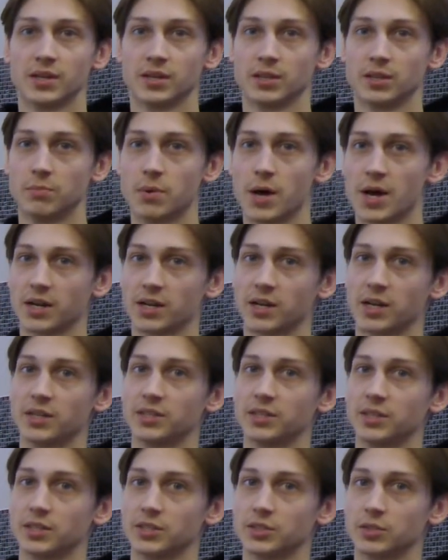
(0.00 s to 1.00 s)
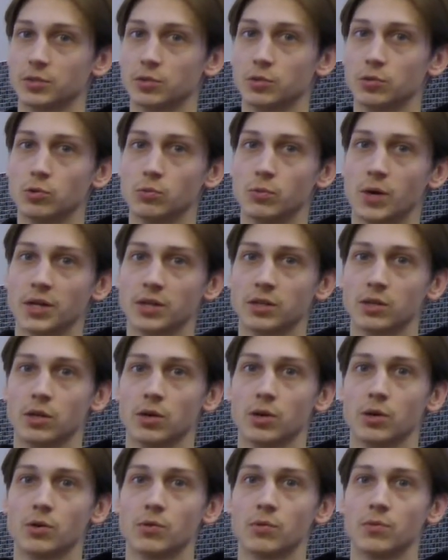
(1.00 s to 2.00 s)
The backlight has a cool white
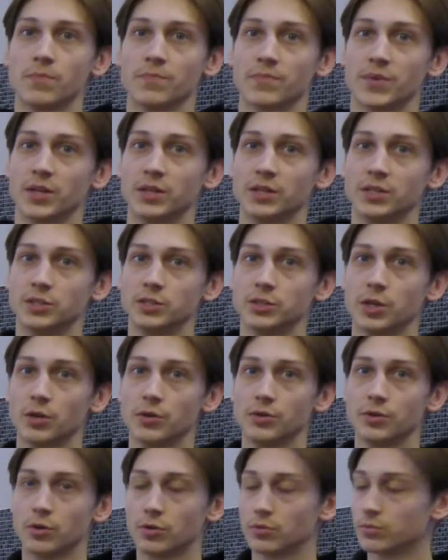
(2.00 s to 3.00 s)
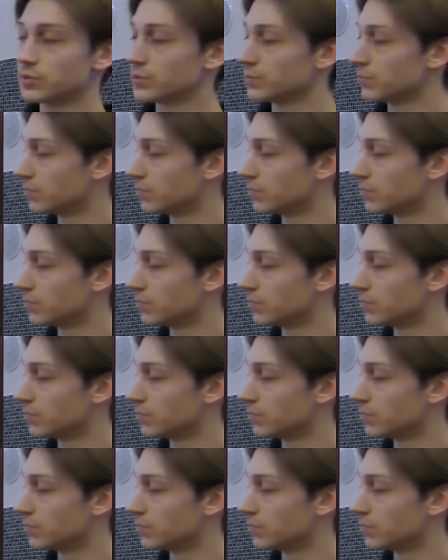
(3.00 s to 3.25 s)
glow and is turned on